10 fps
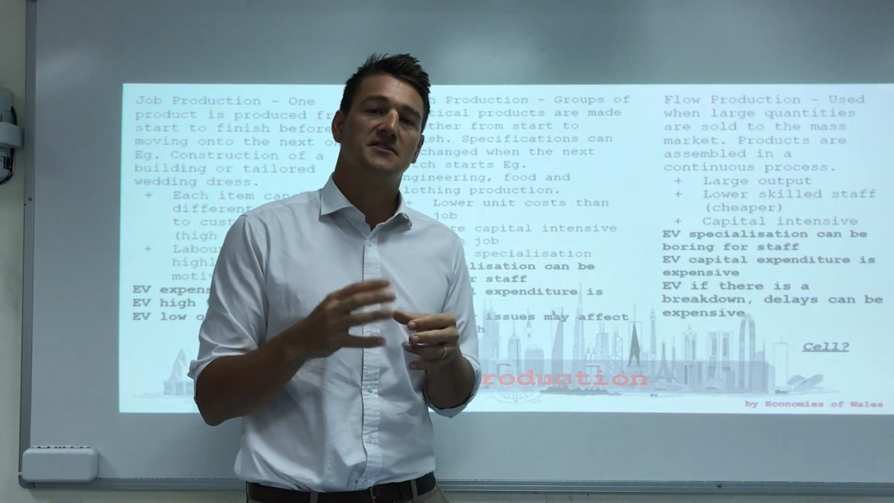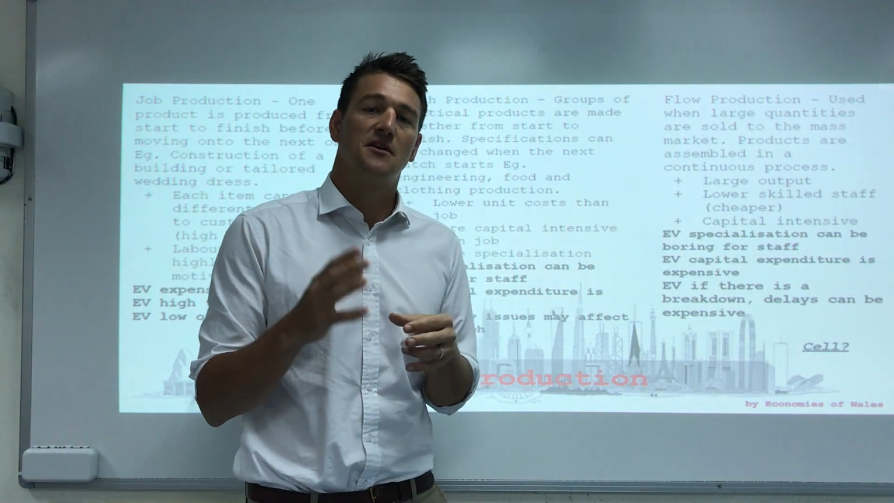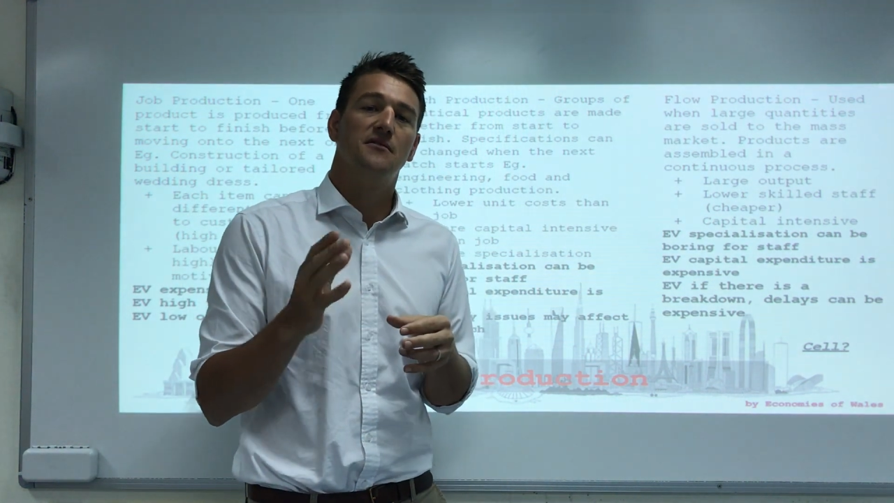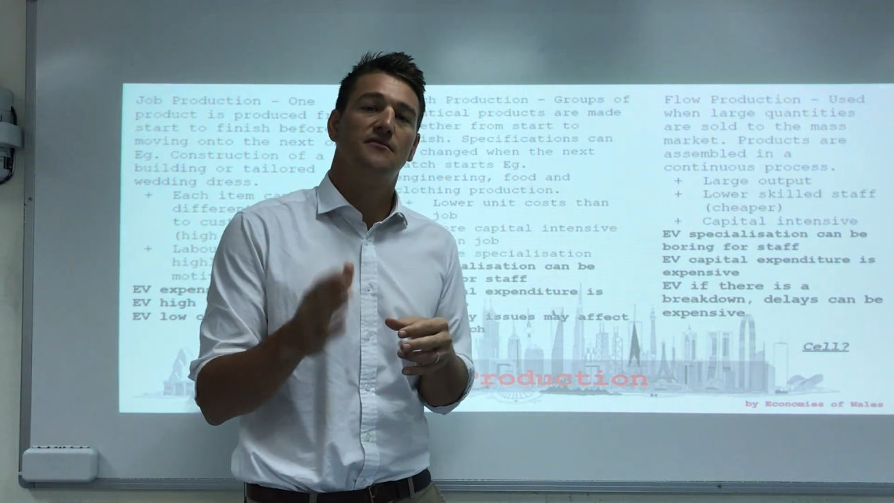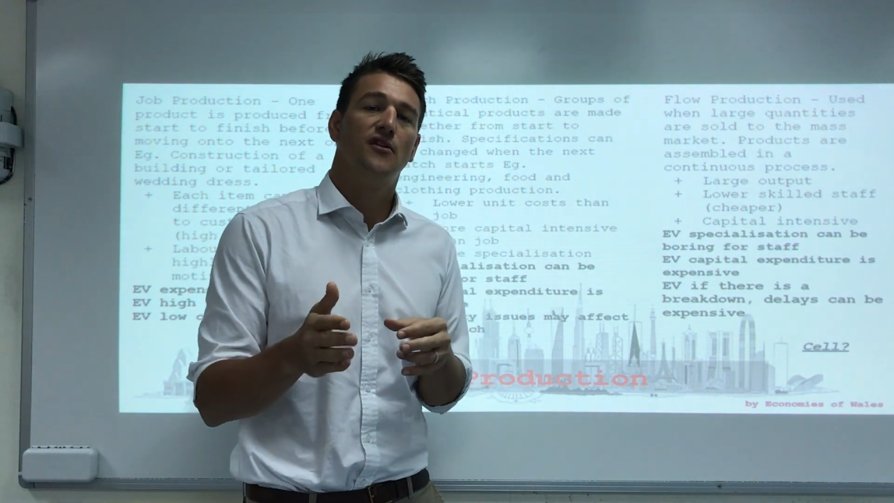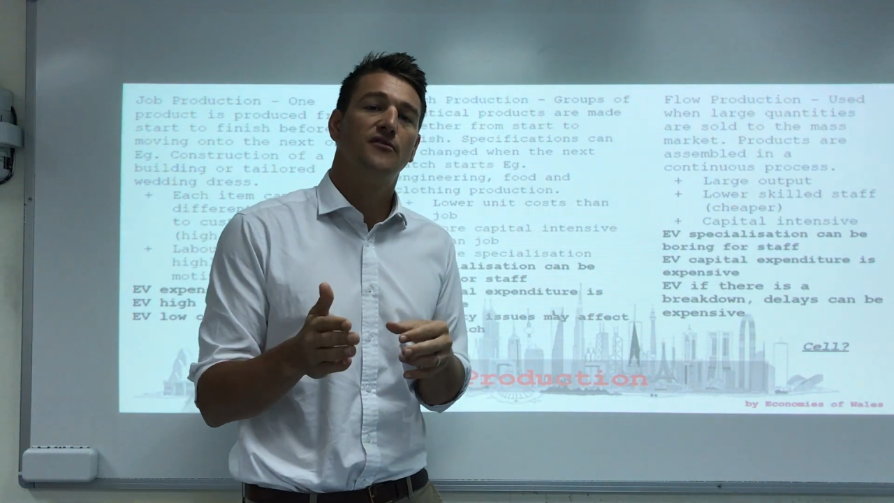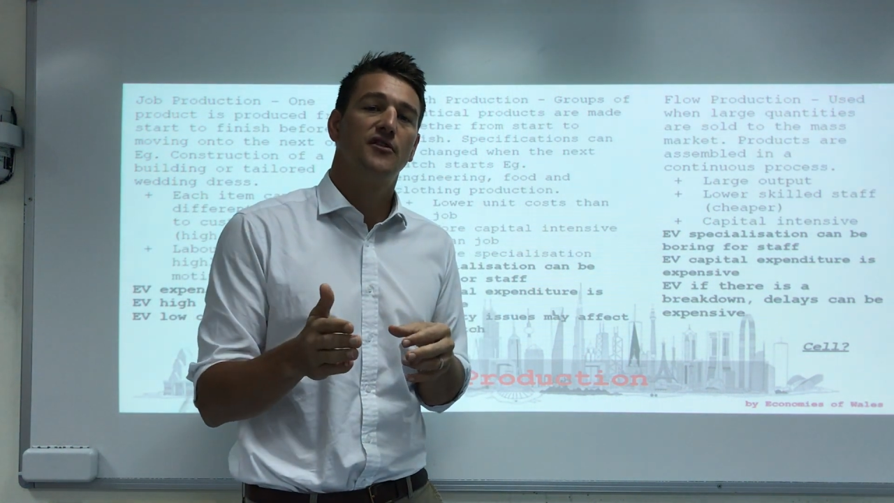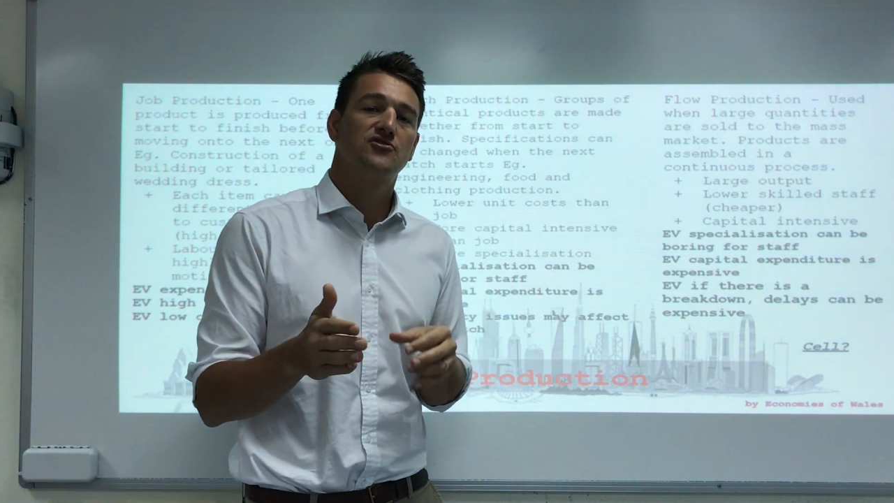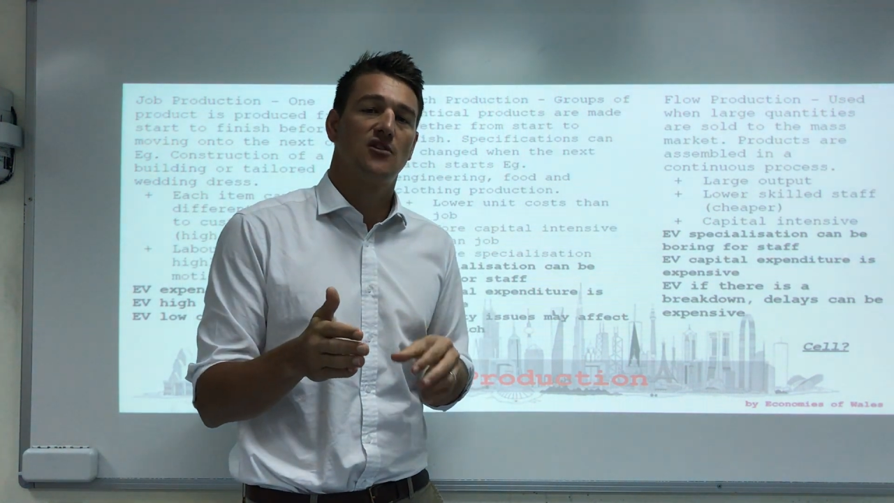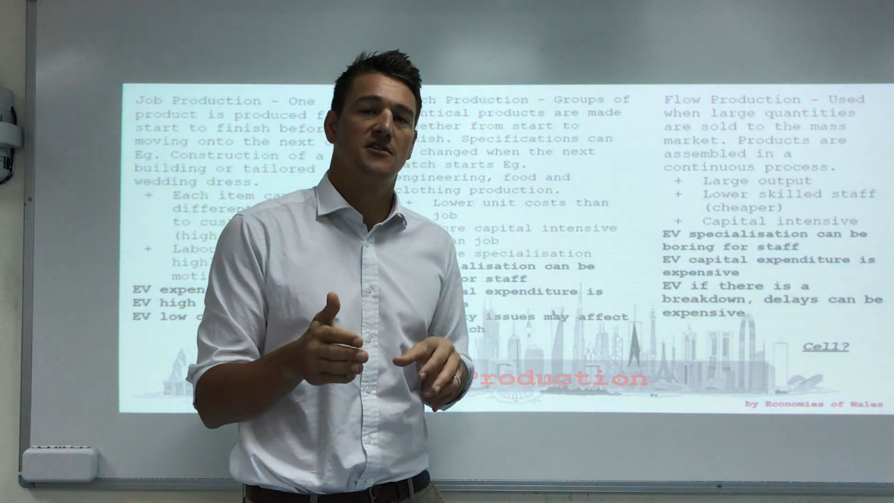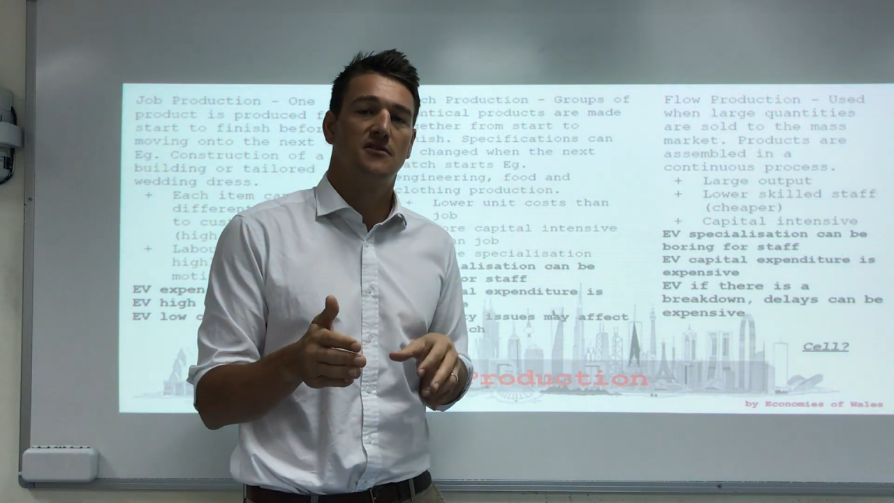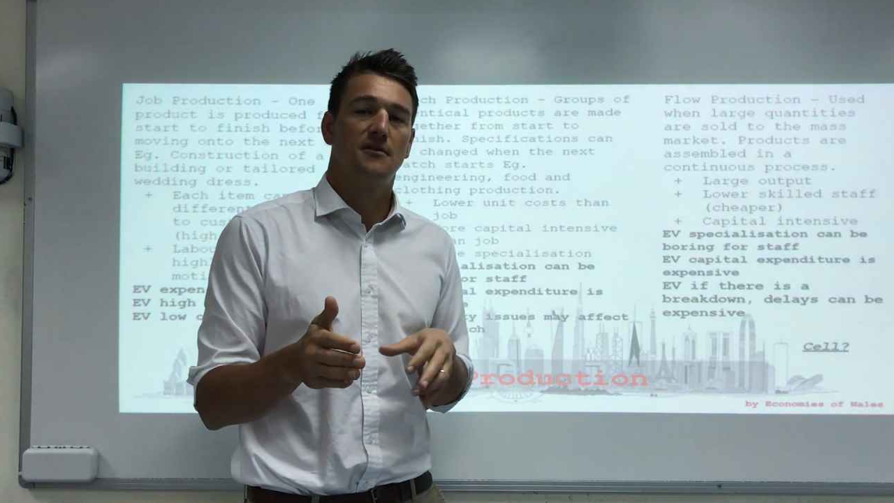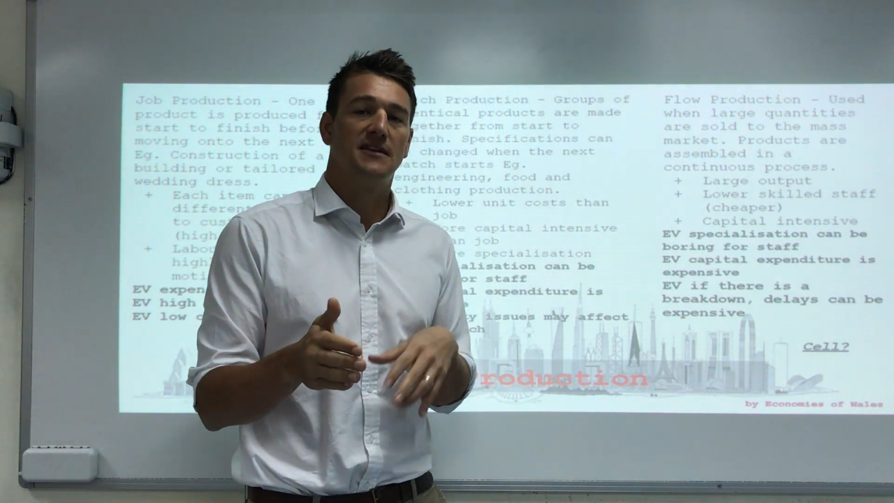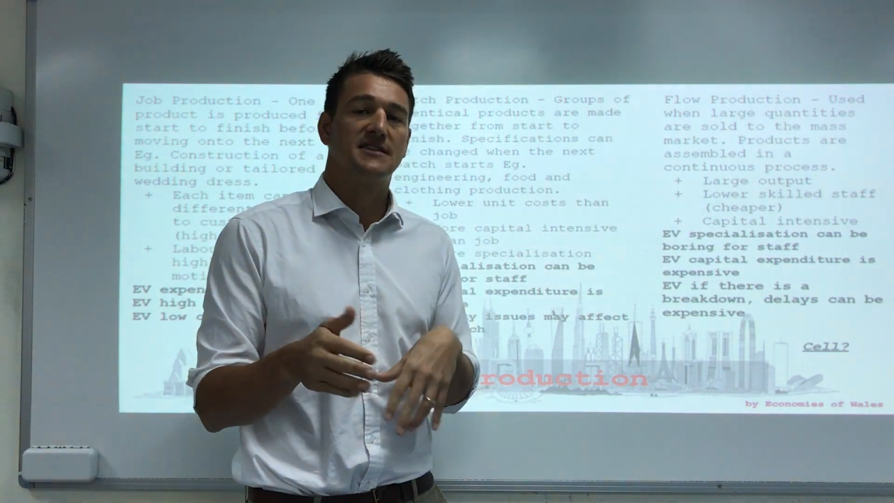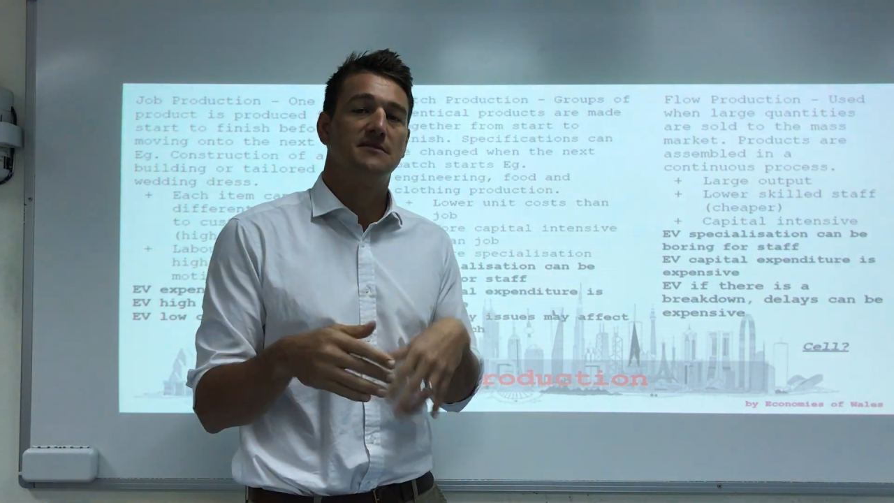So Volvo tried
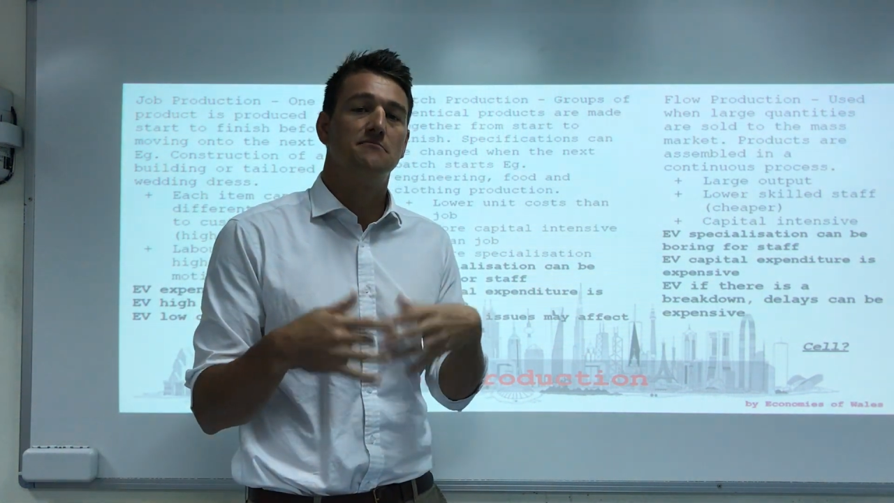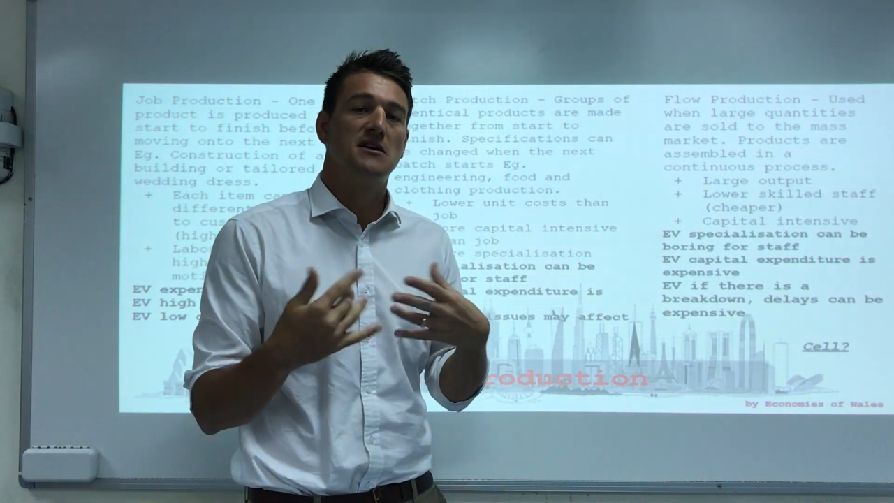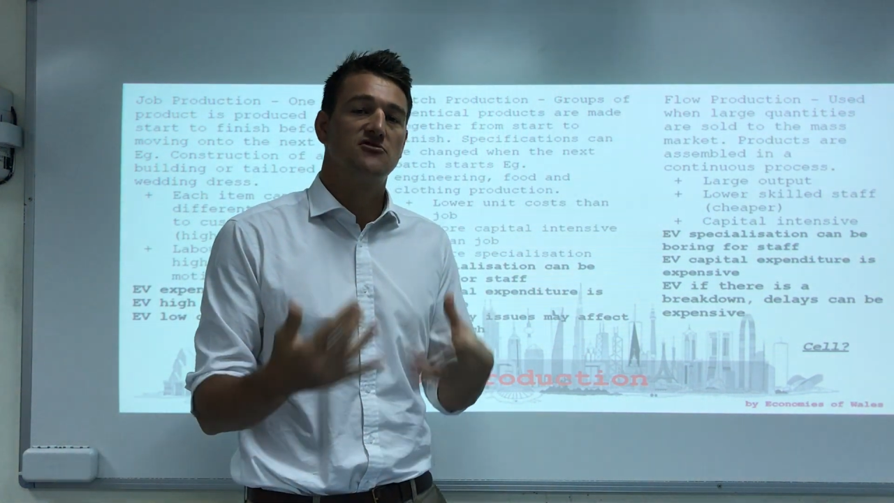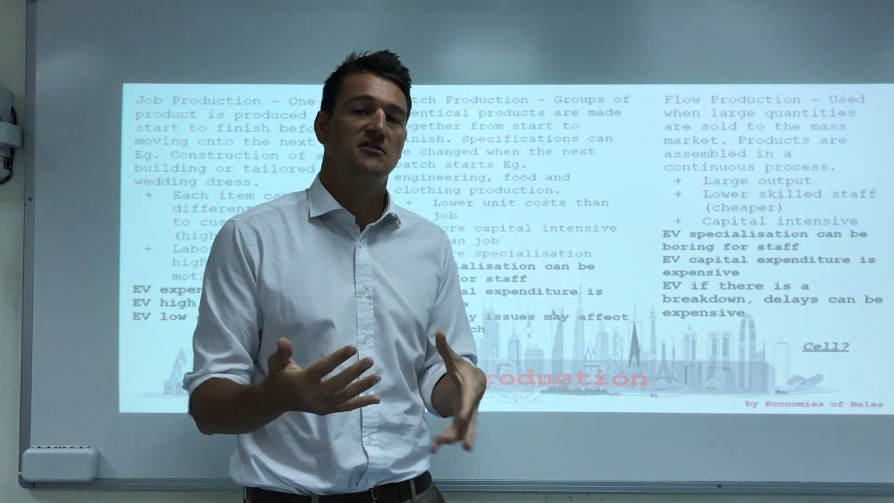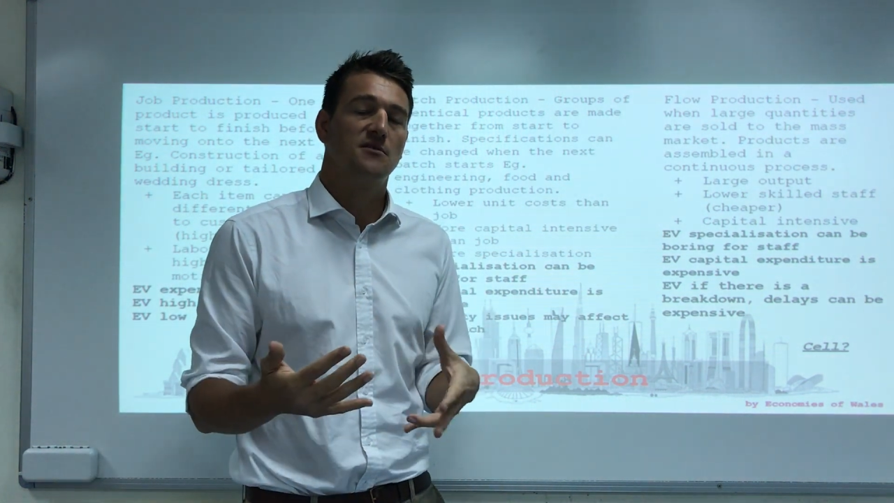doing this and measuring